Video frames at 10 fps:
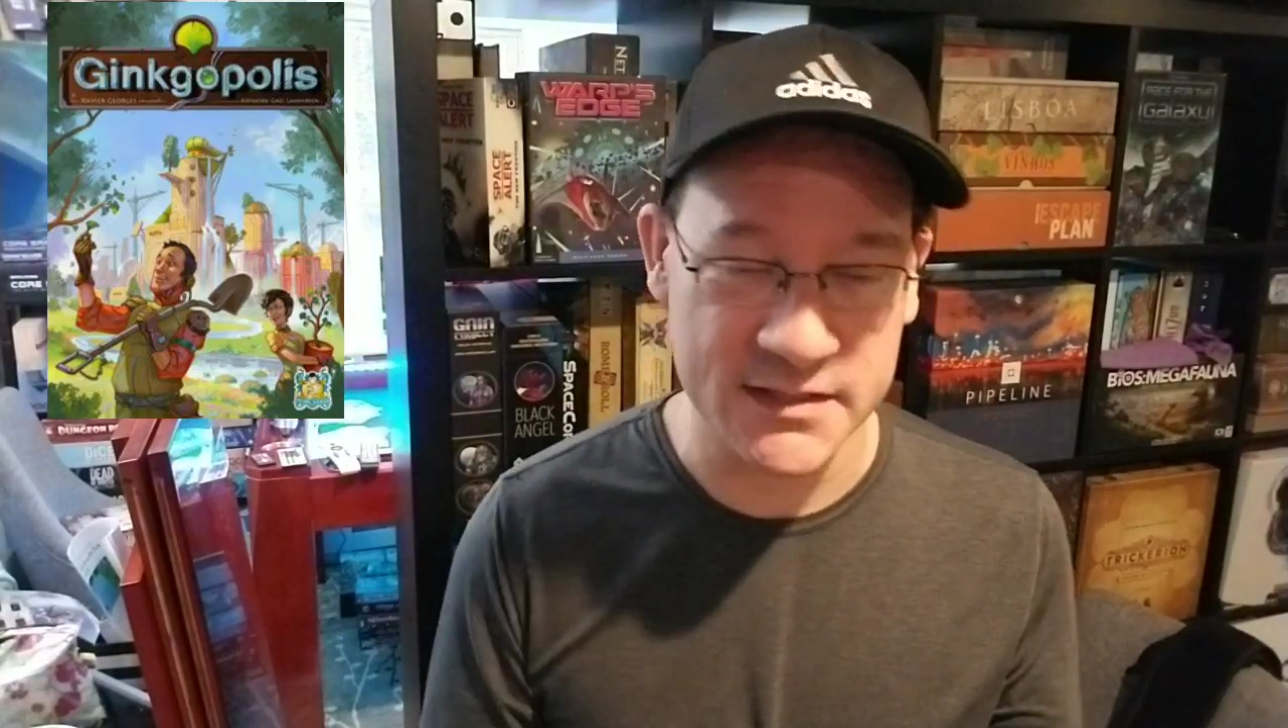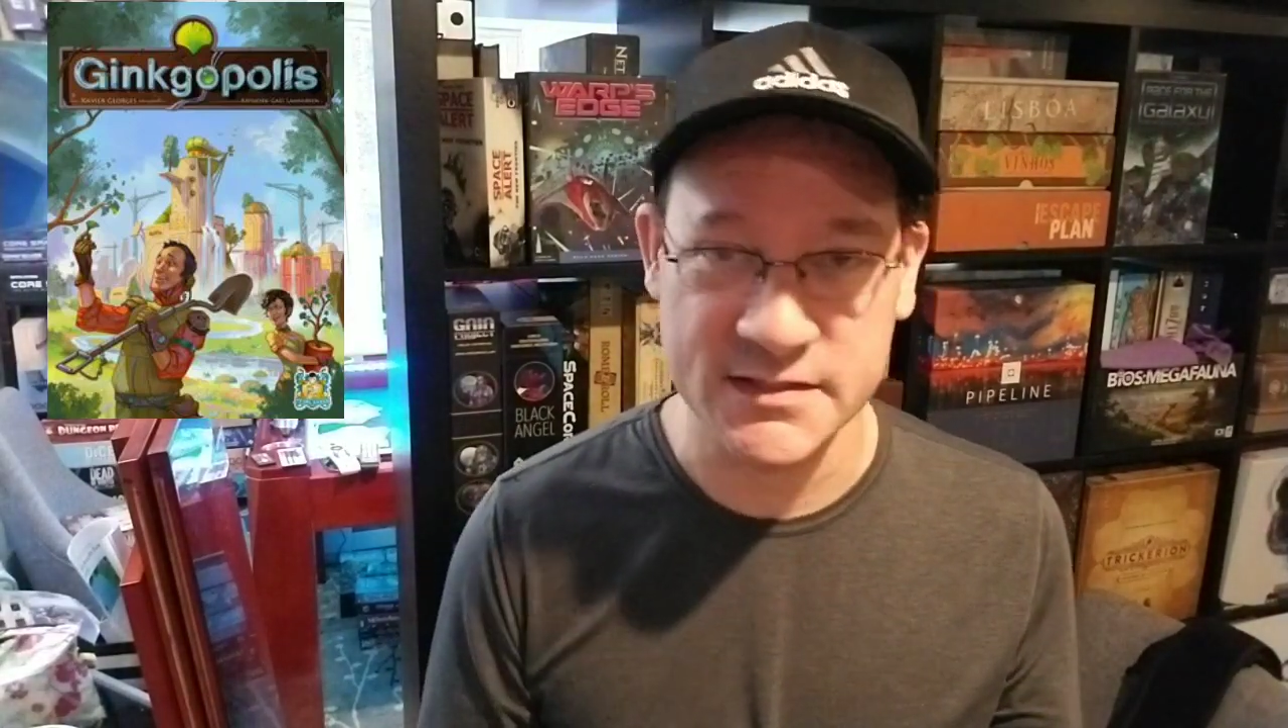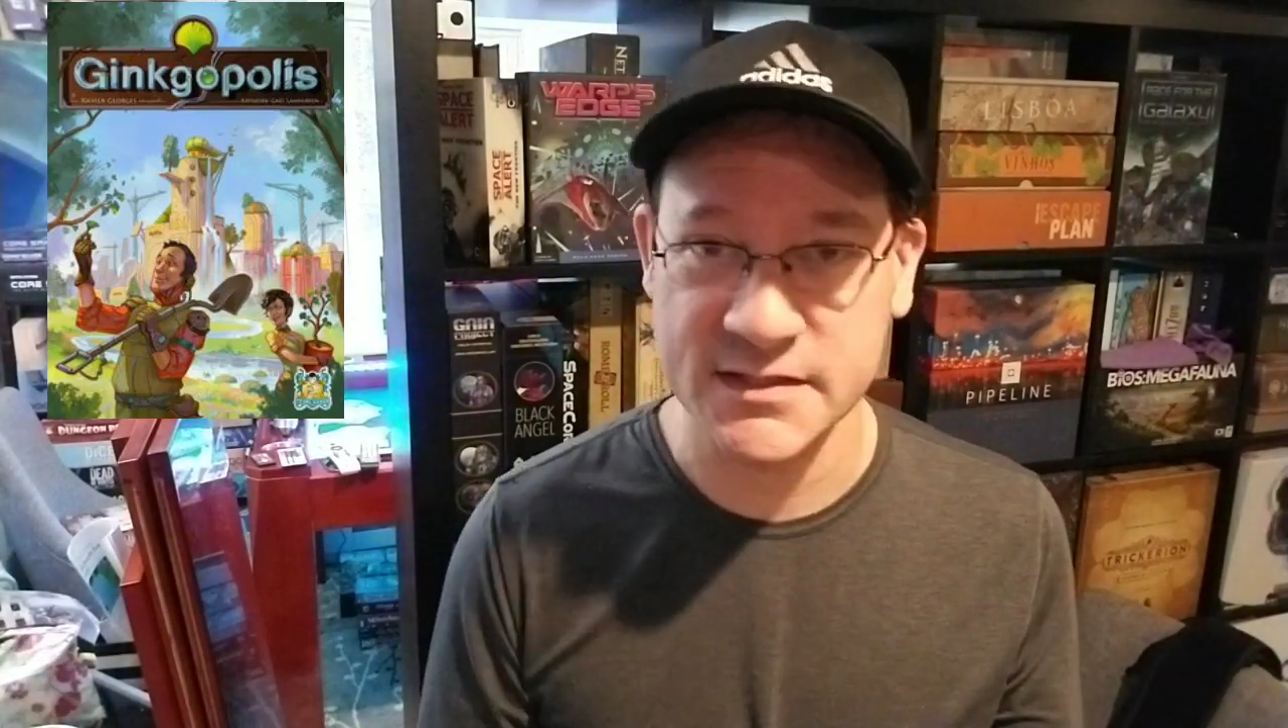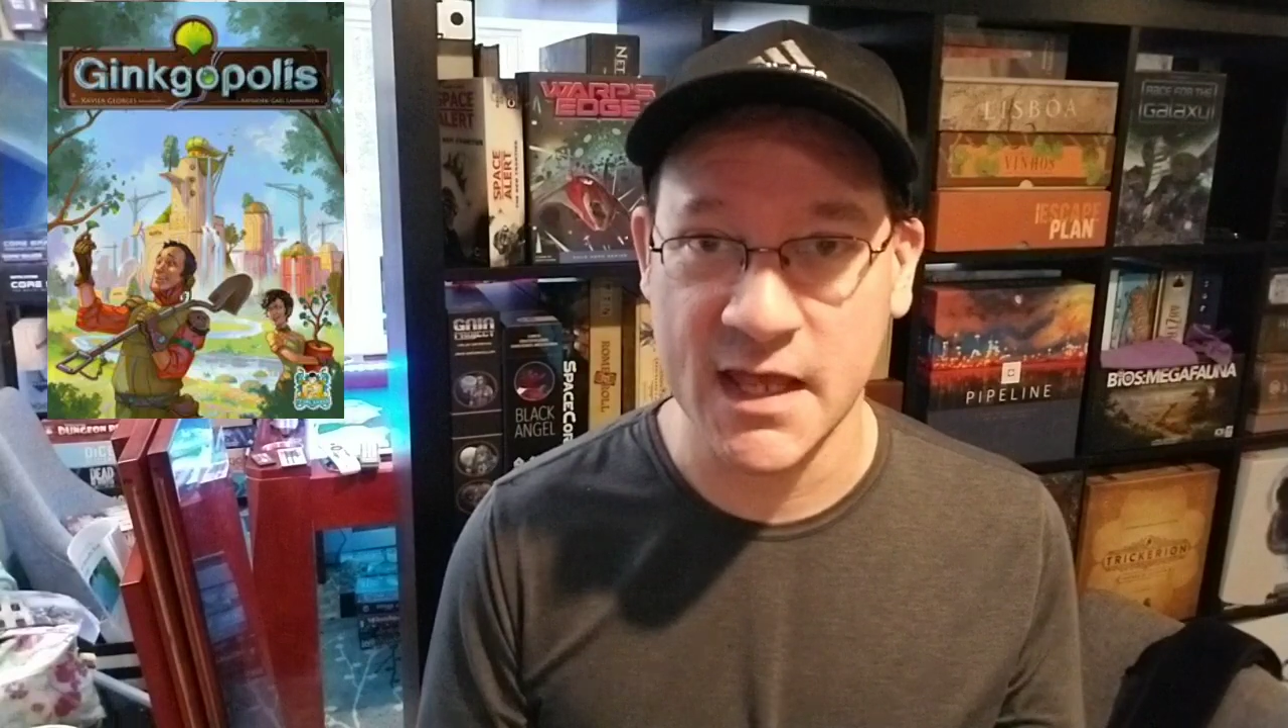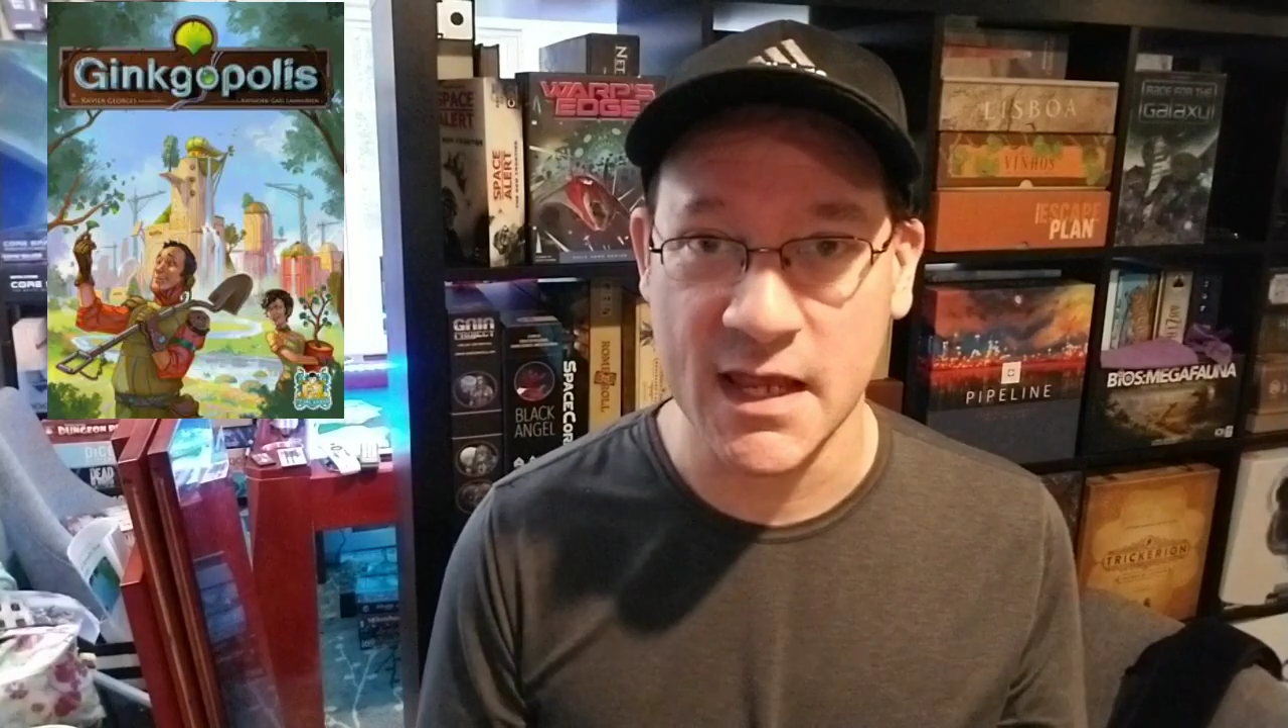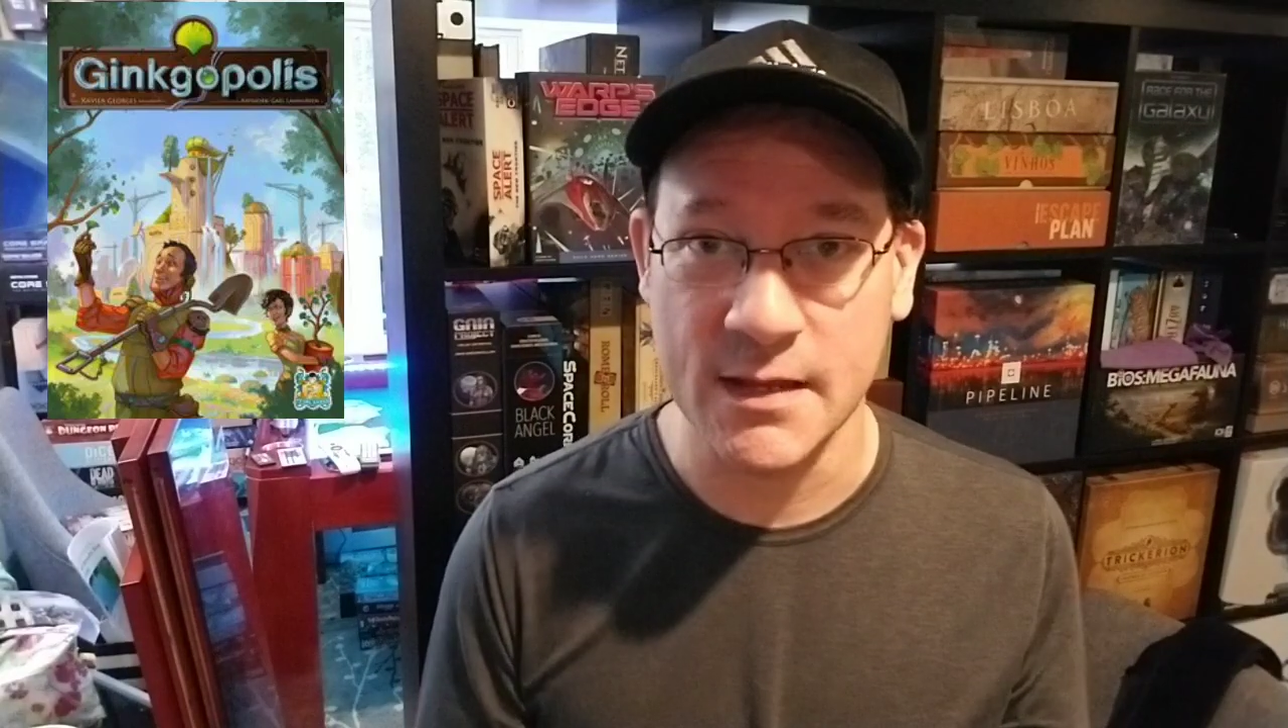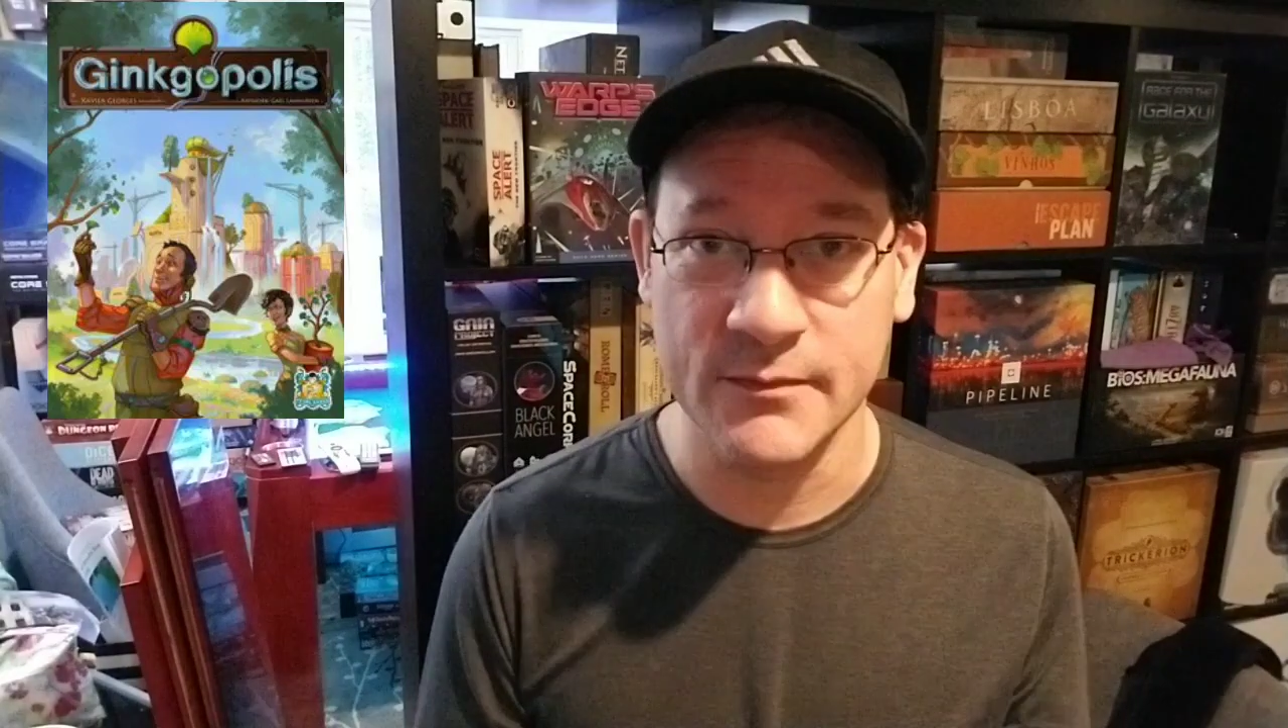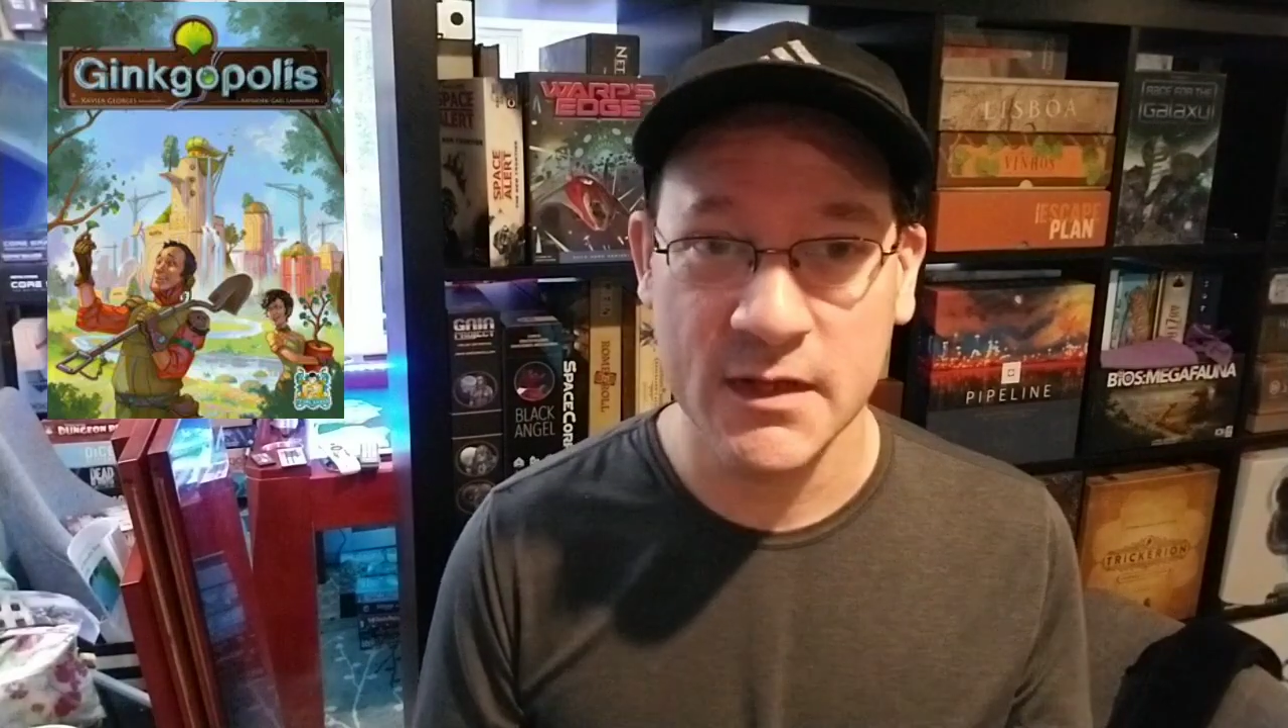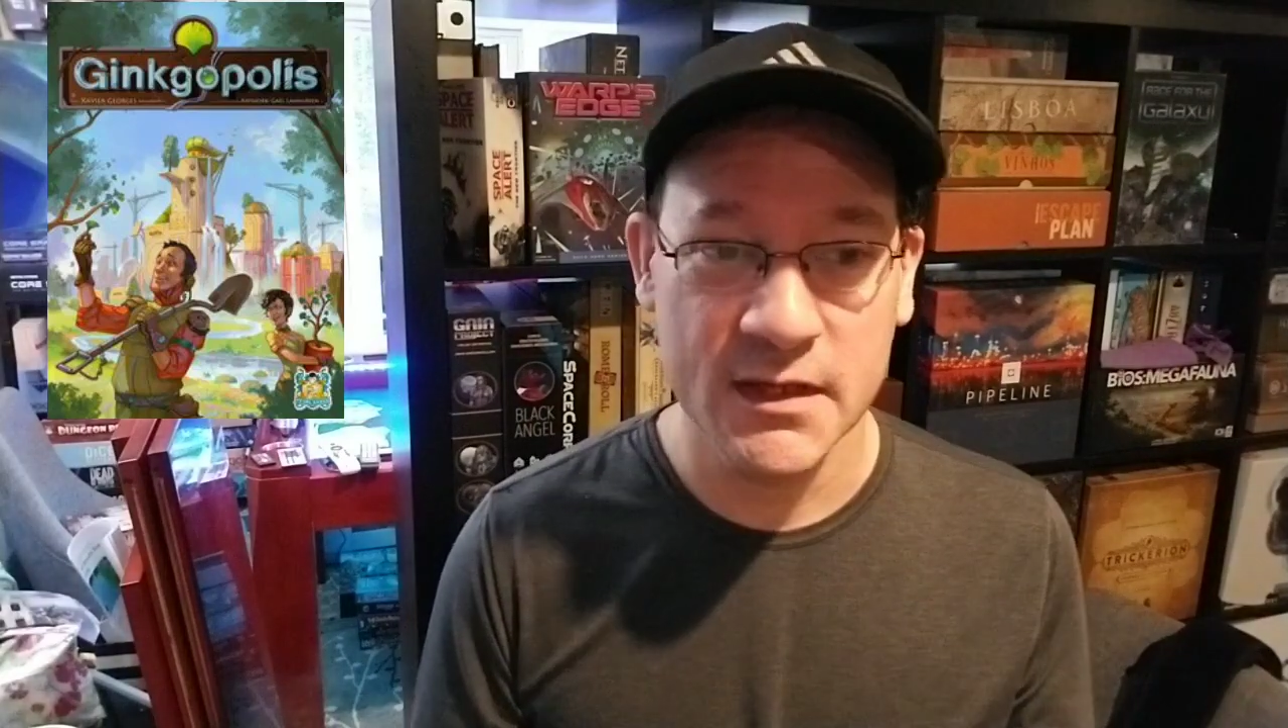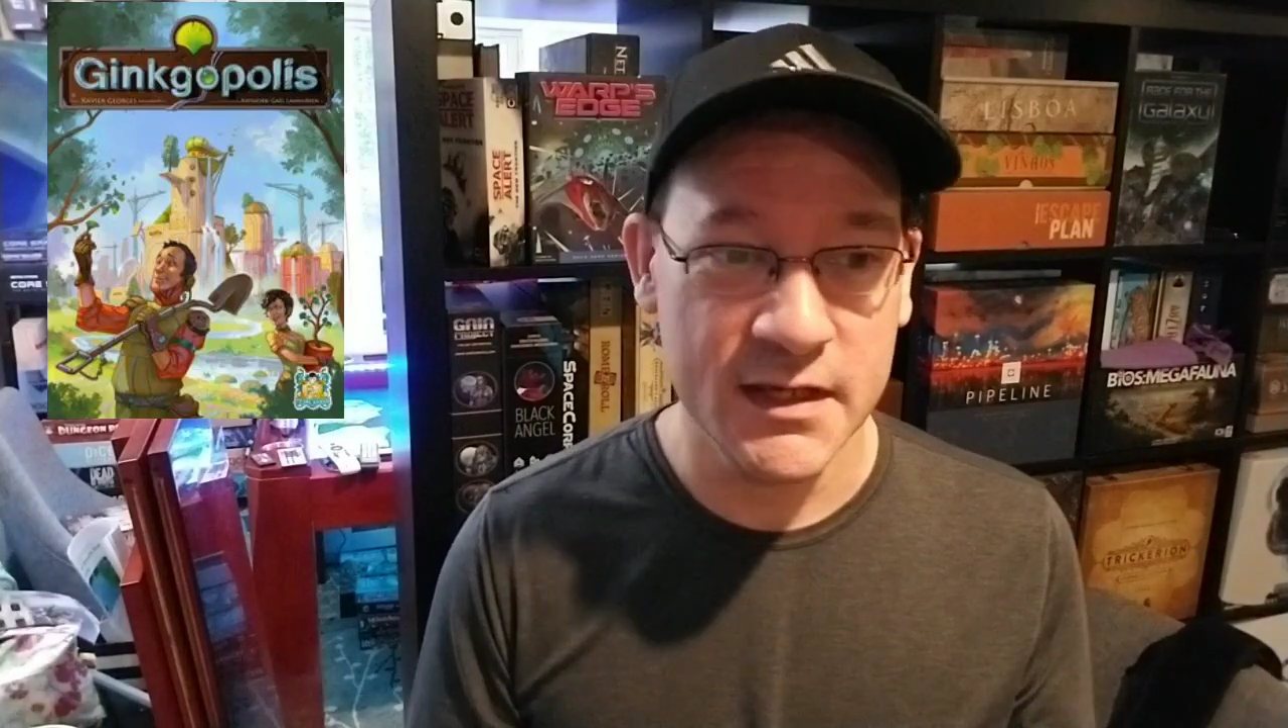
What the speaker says: of this game